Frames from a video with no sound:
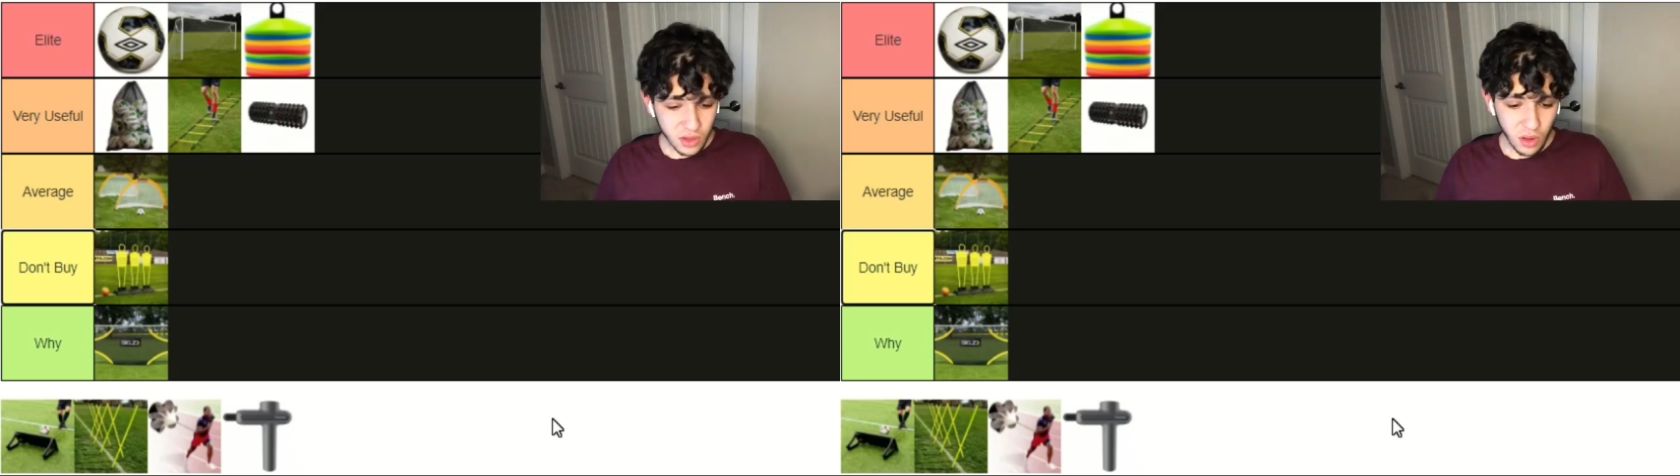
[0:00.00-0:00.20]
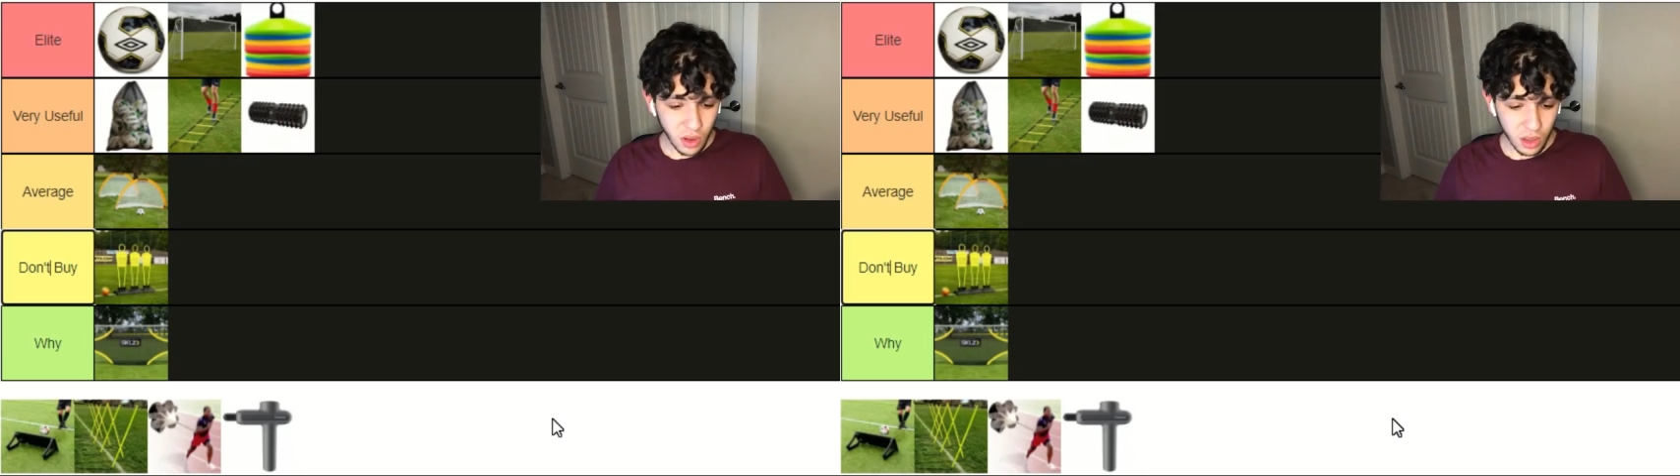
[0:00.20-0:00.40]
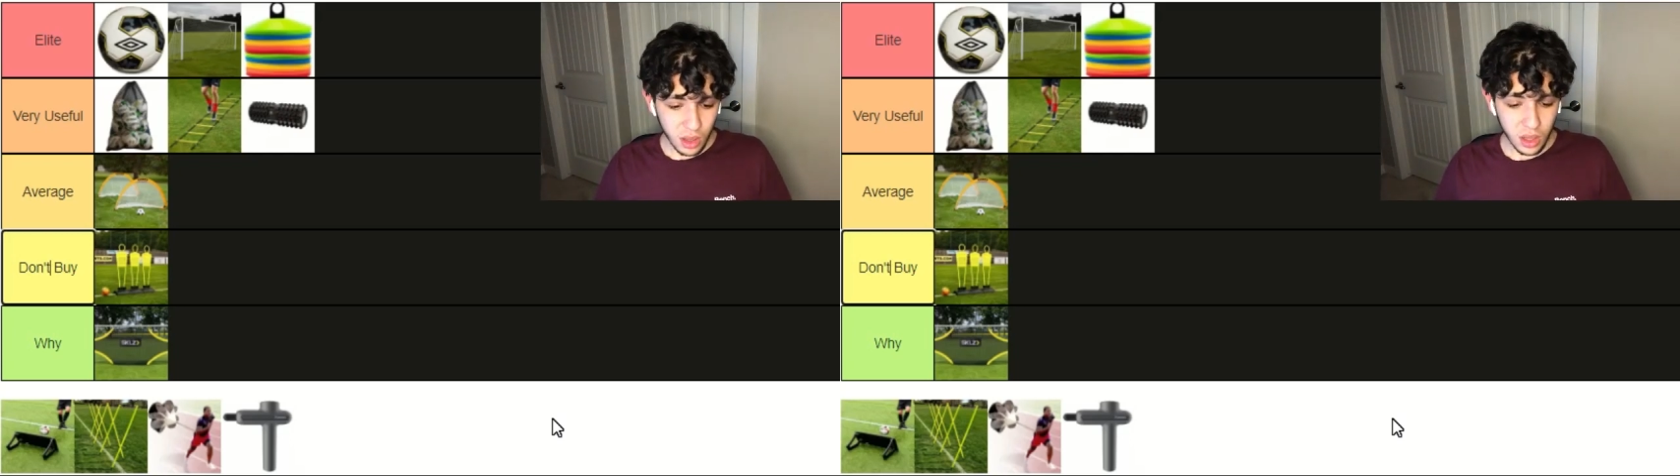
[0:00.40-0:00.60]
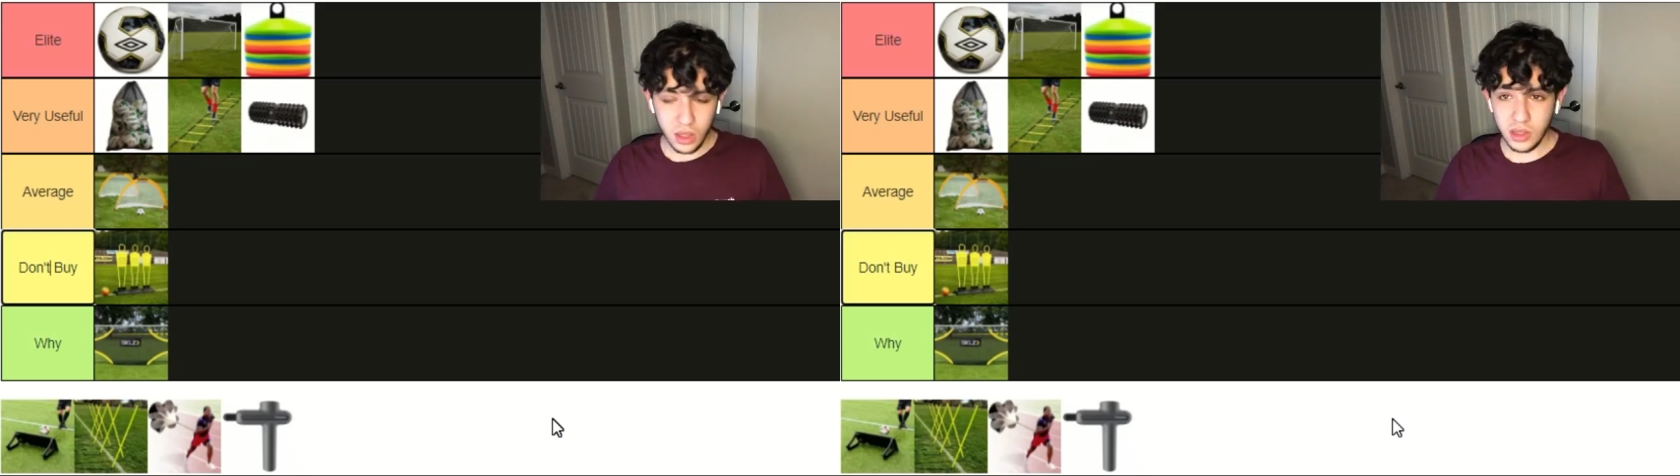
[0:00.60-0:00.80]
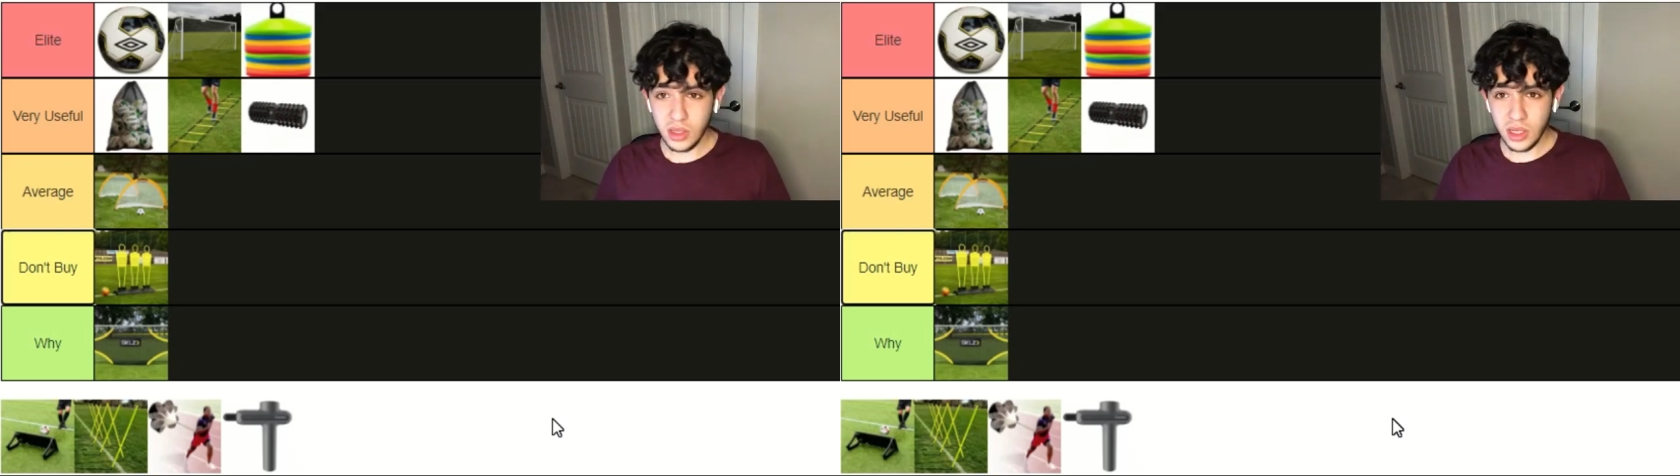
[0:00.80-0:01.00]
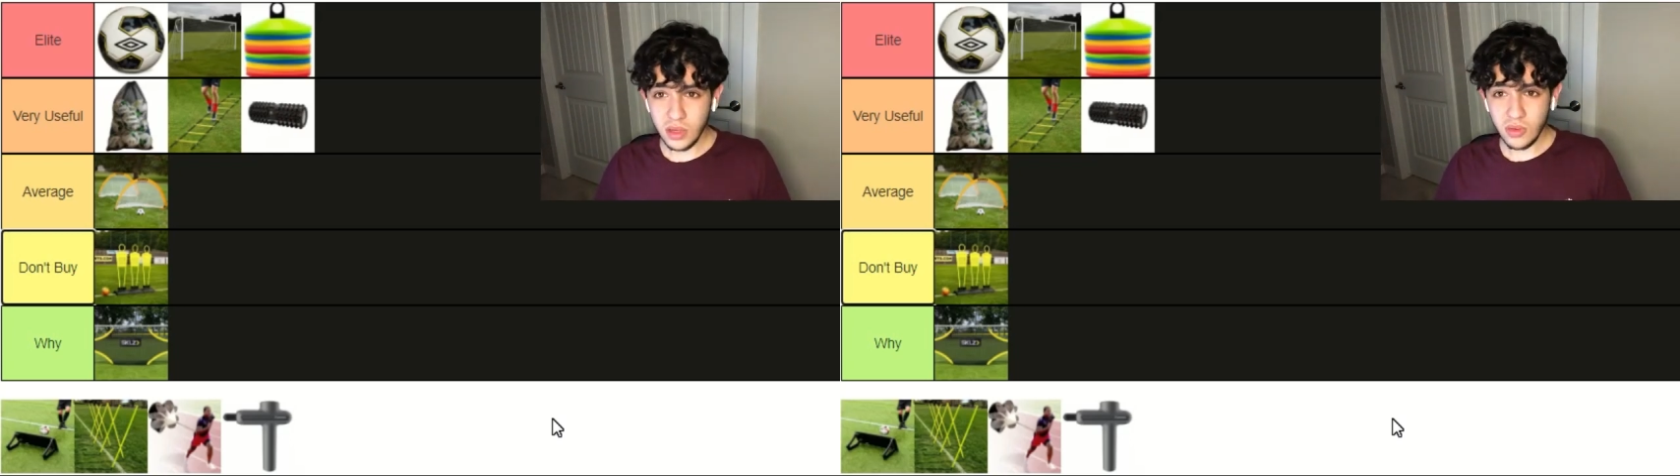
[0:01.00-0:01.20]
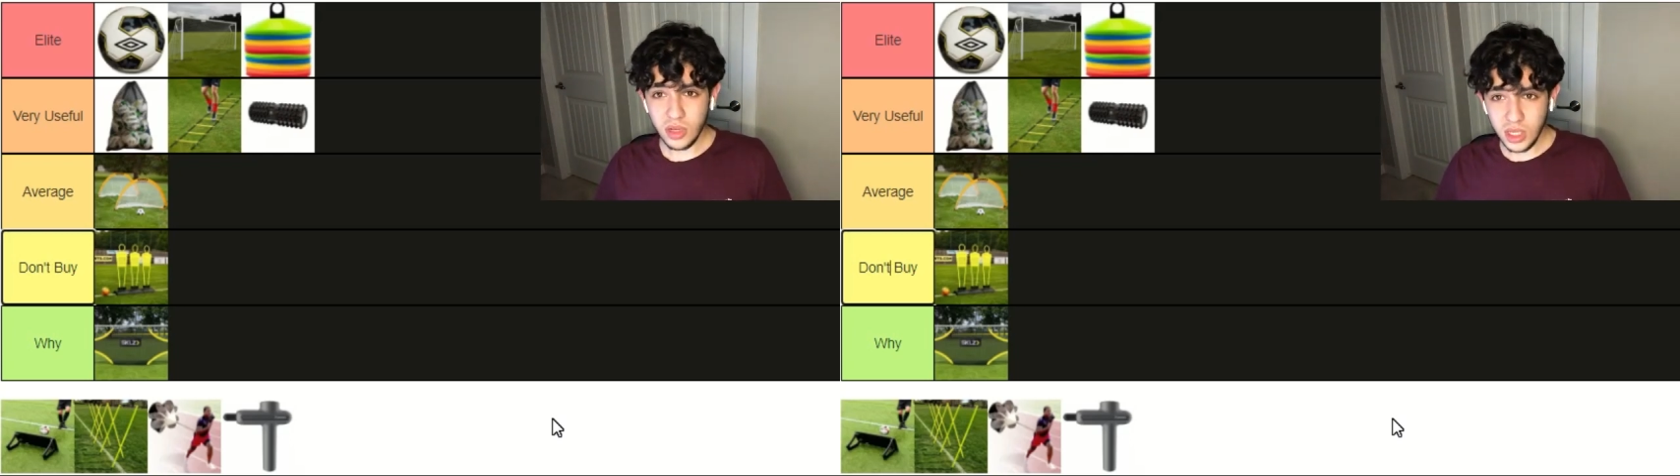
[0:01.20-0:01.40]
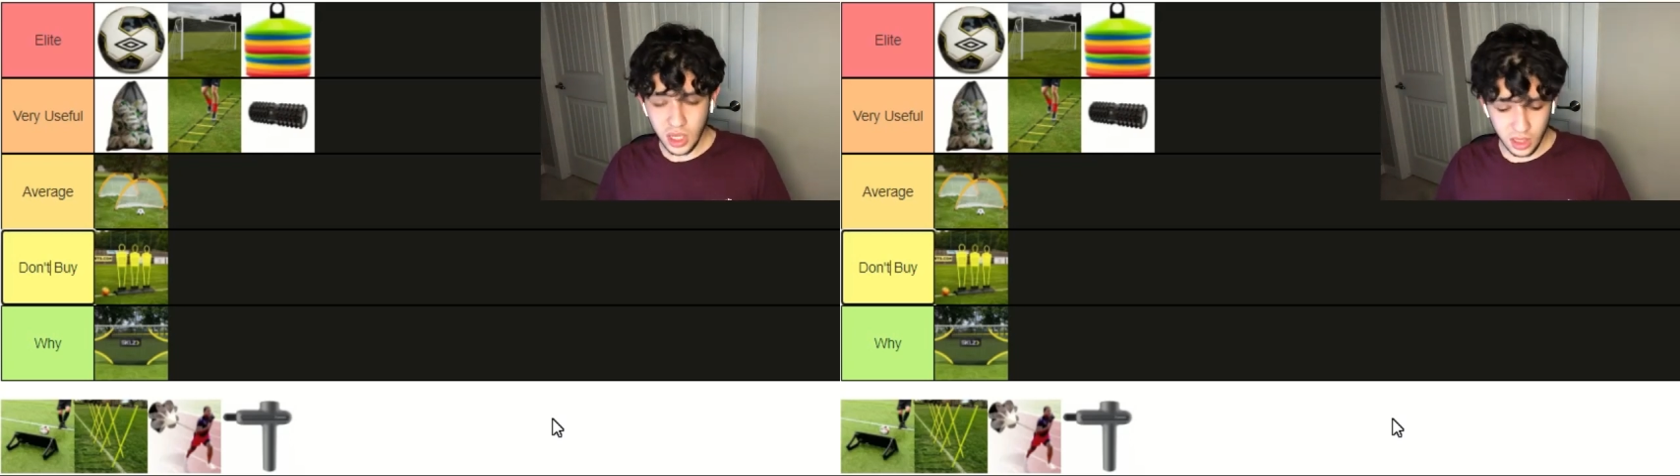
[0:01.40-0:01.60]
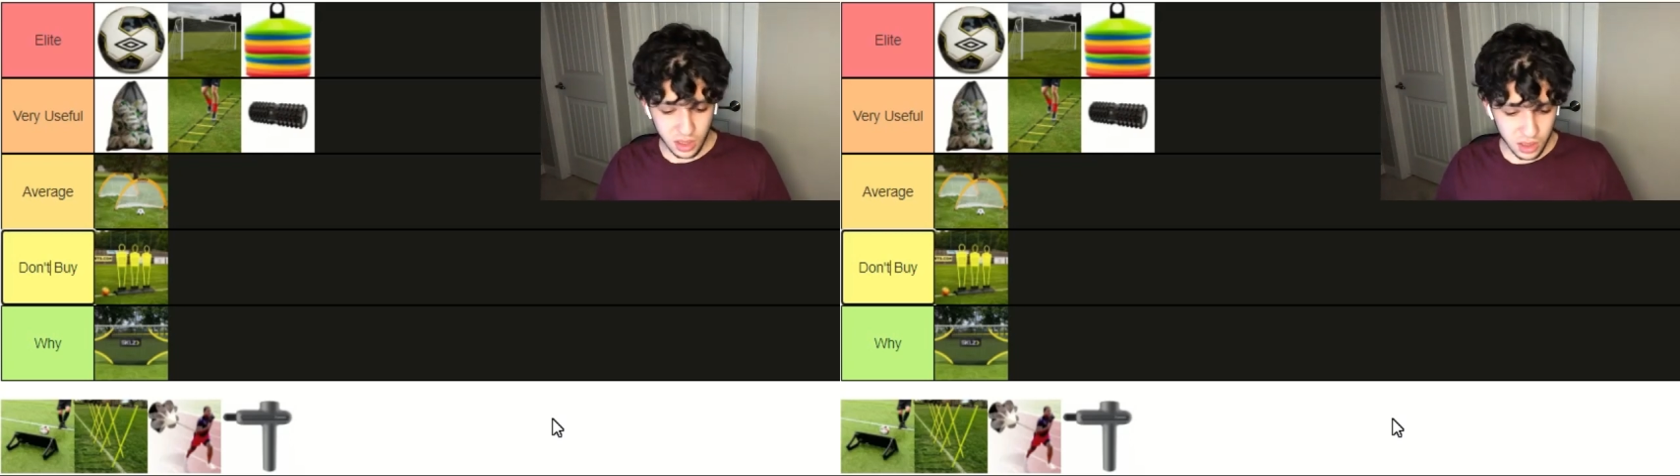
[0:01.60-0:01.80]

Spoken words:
goal, then you don't need it.